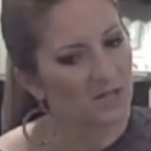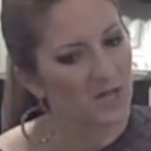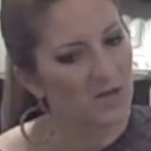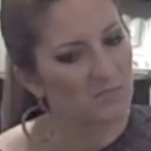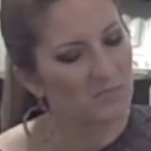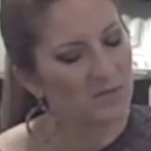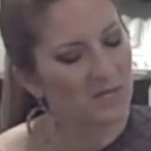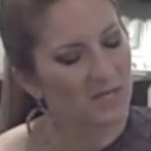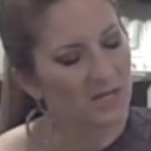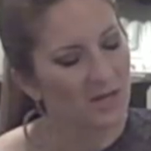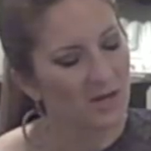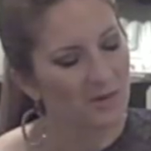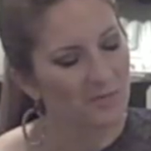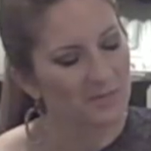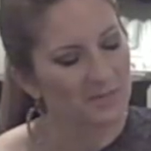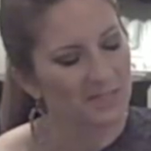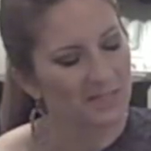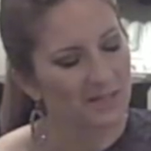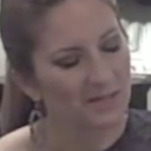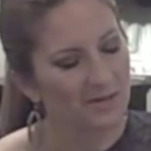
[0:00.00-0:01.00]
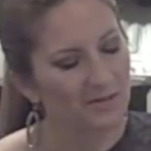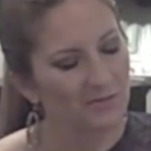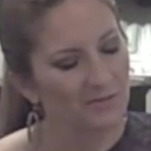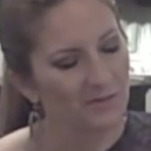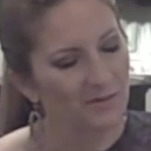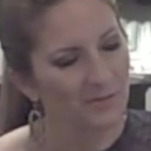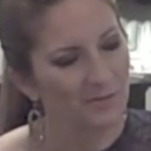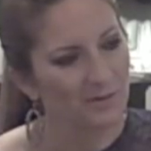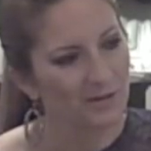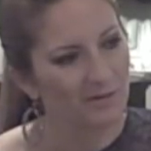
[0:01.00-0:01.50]
a big hump to get
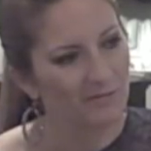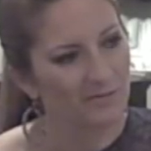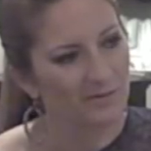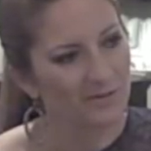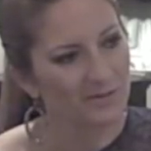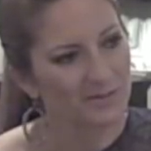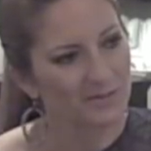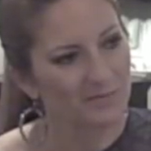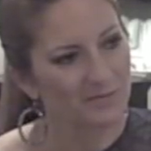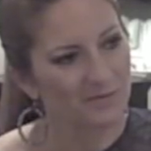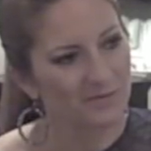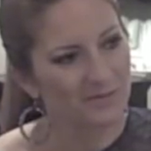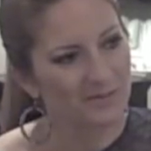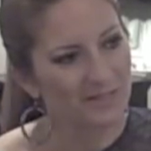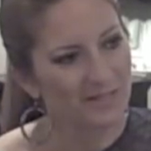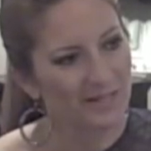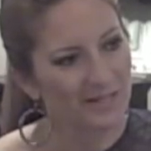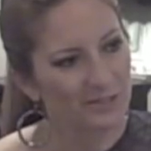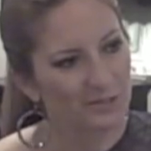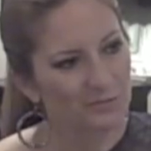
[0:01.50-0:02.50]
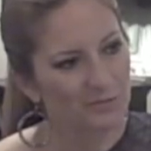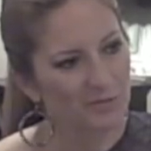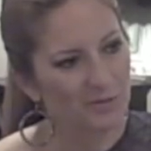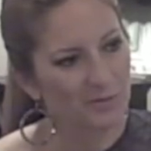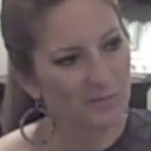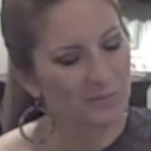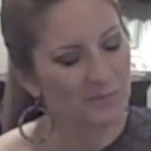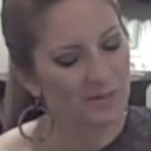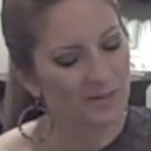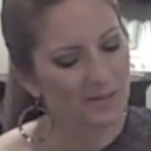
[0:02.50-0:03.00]
over when I first moved to
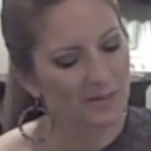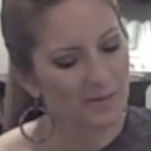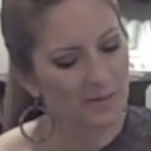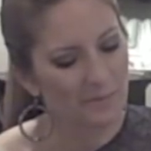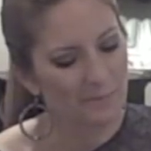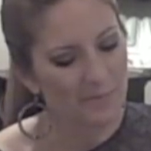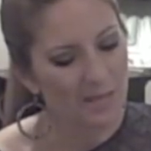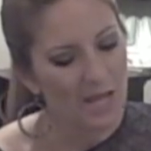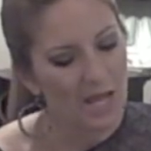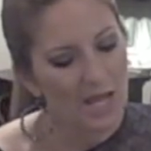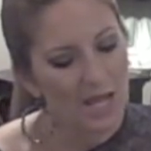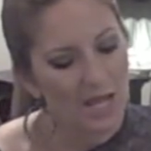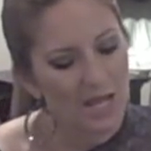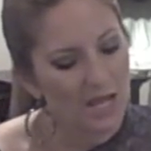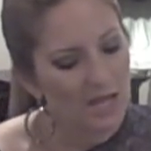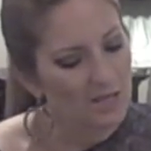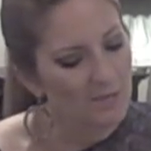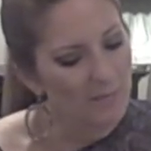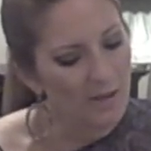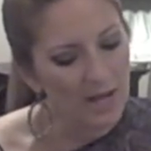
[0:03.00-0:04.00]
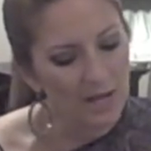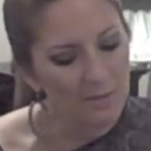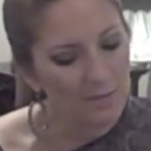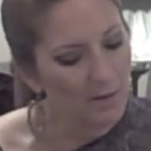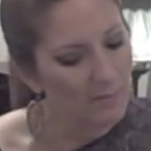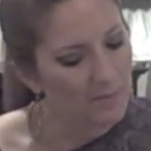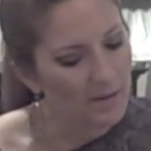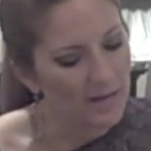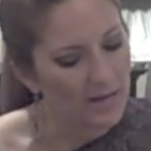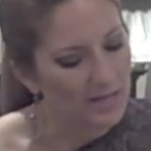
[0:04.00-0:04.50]
Nashville. But in the back of
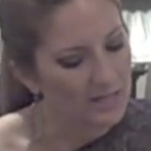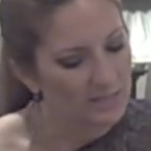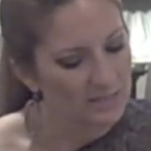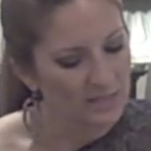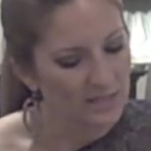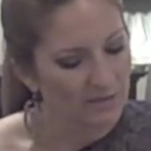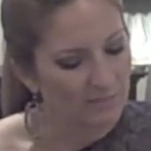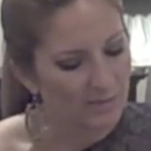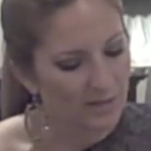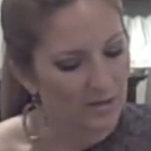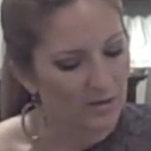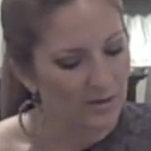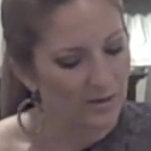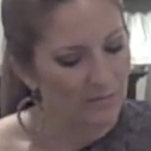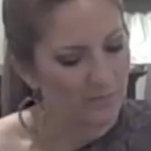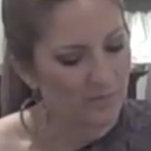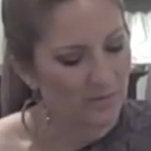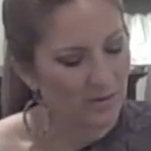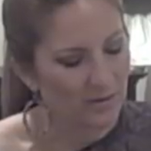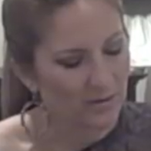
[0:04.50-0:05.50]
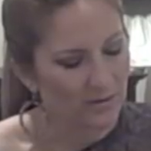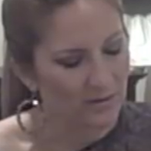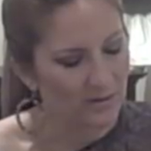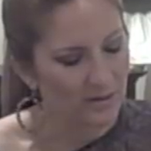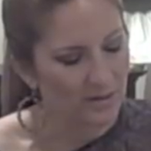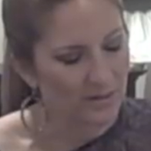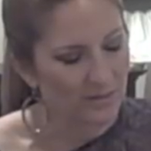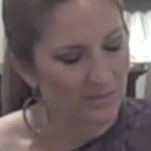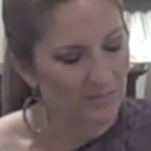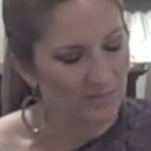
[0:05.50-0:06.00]
my mind, I just have my grandpa
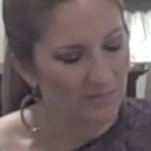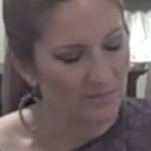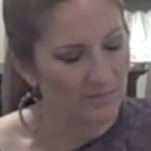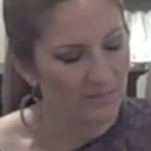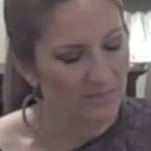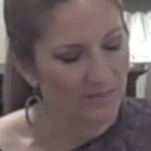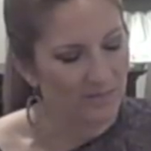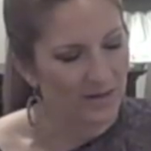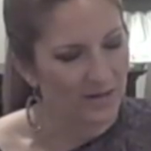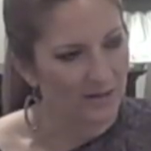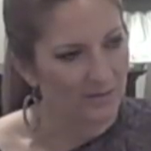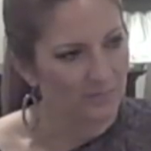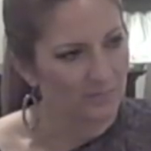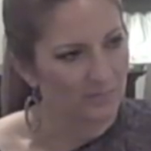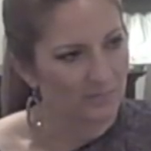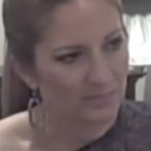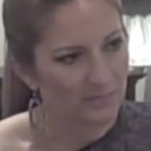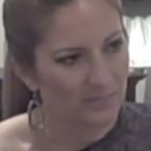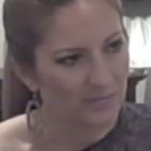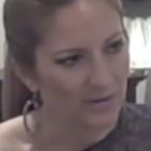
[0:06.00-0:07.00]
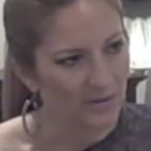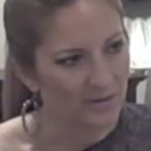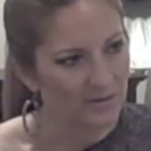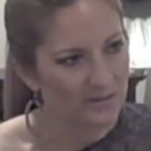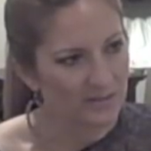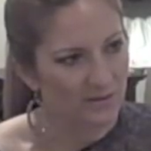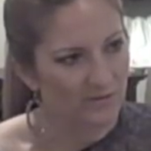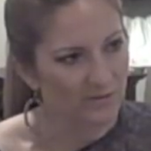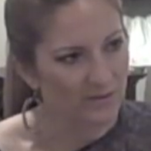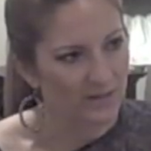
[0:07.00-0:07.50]
in my
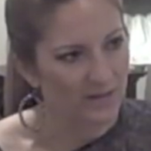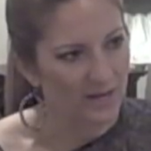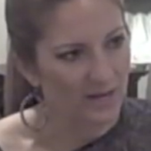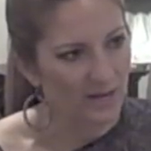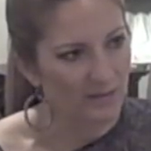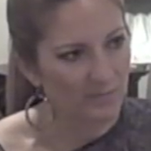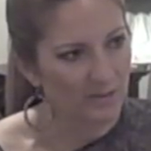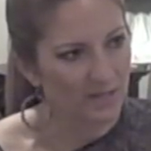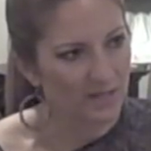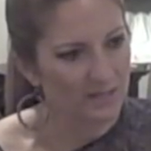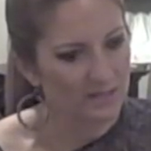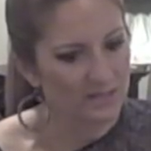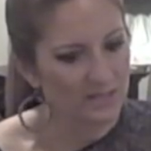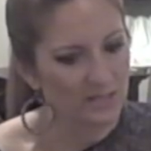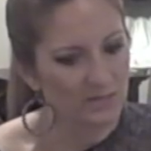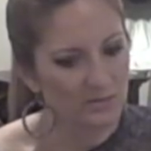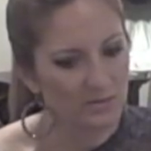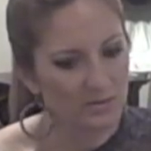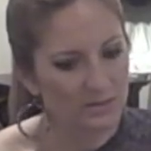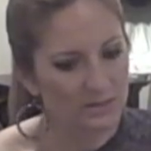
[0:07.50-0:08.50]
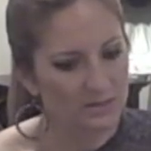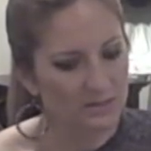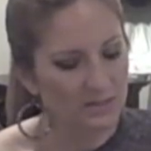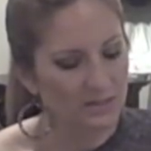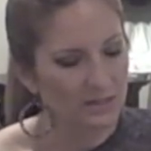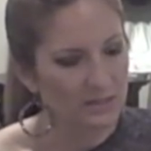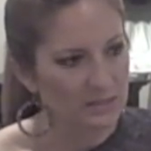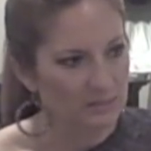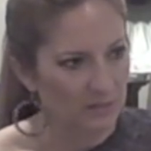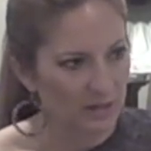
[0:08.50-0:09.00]
thoughts every day, because he was
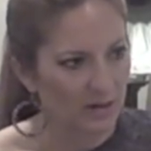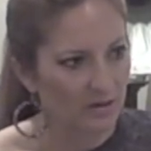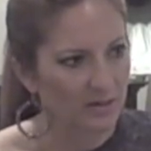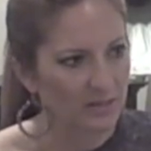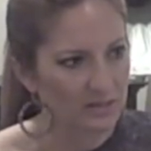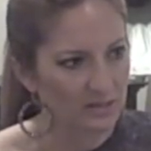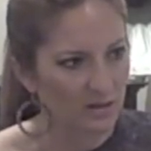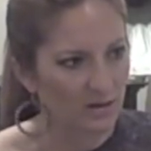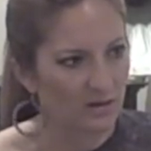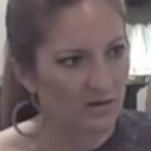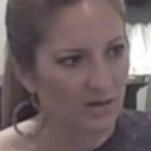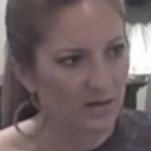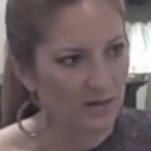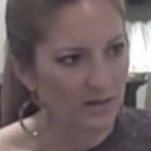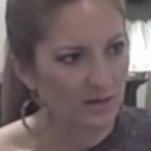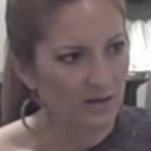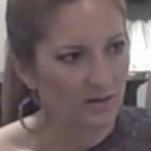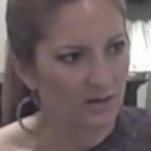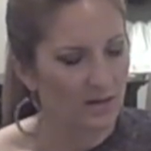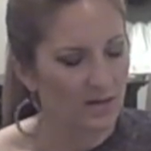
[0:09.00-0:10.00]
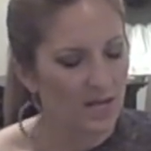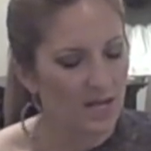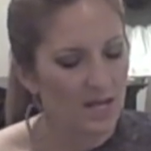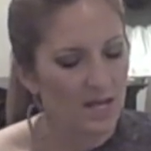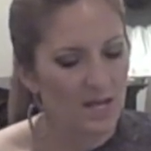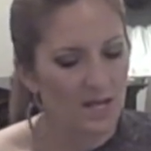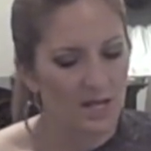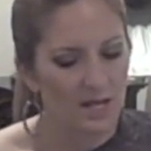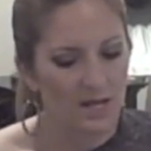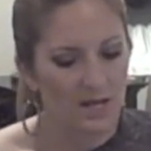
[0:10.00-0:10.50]
an aspiring songwriter,
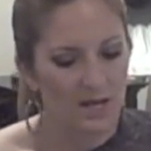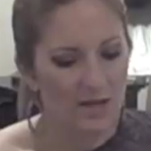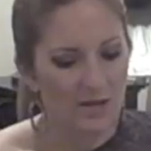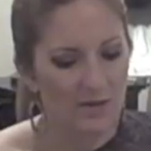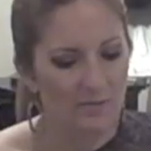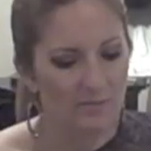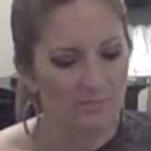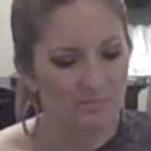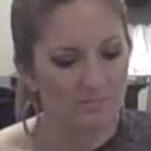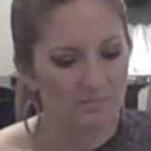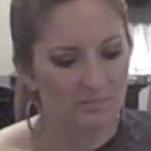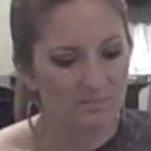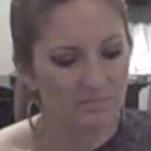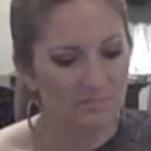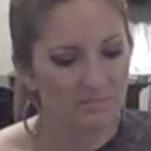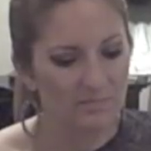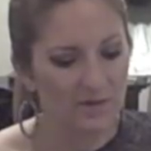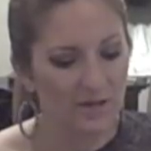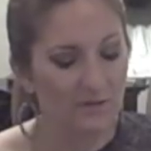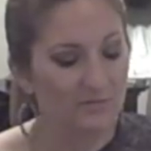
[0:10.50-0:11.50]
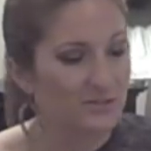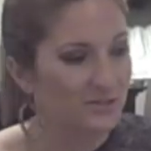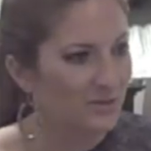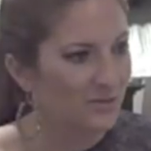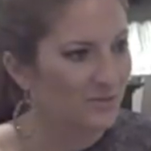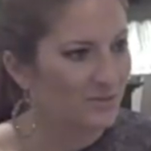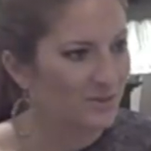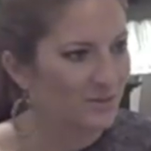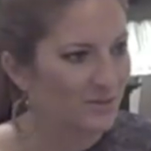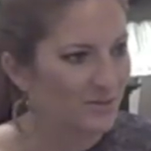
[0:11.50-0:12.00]
and I've
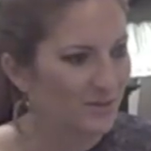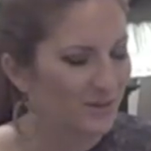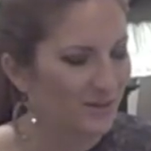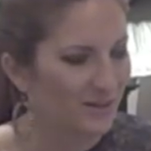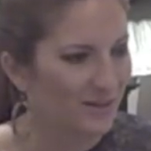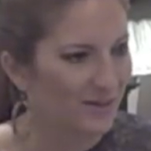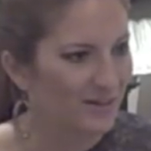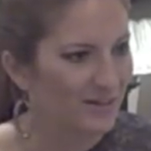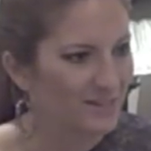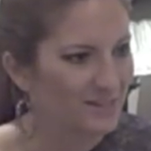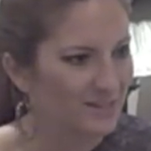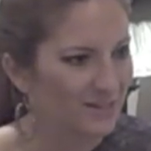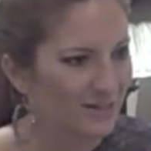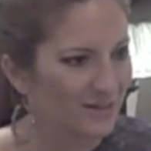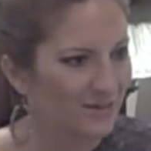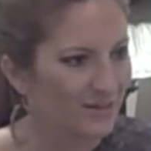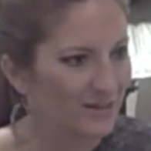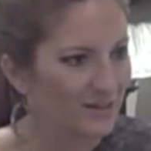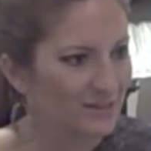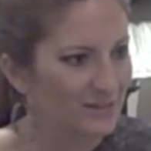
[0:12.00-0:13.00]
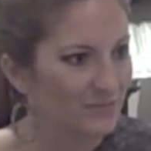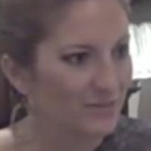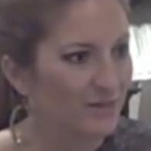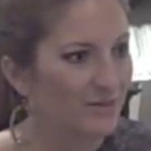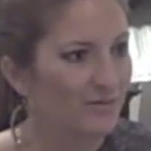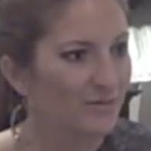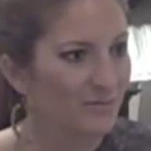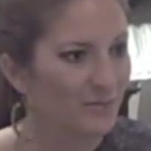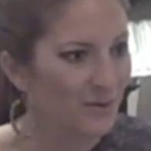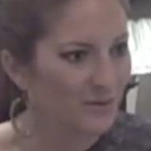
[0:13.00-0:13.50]
showed you a lot of his lyrics, and we
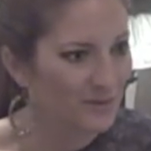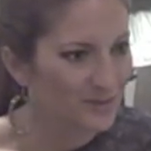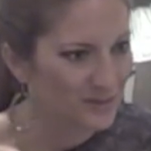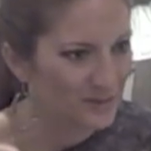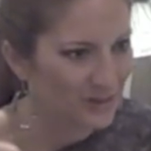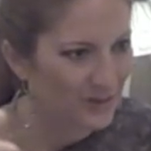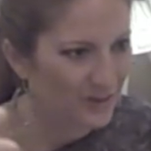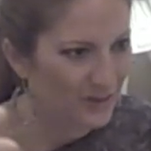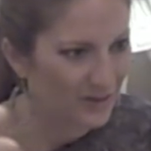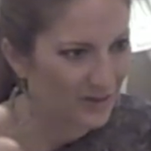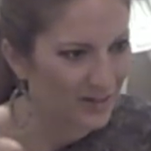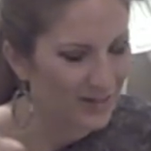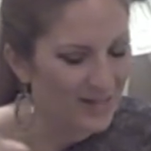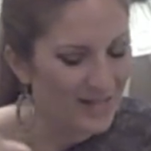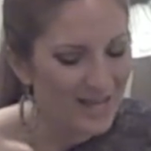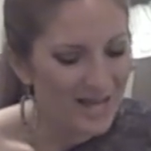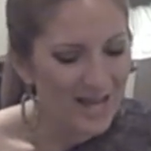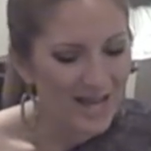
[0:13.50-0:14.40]
even wrote a song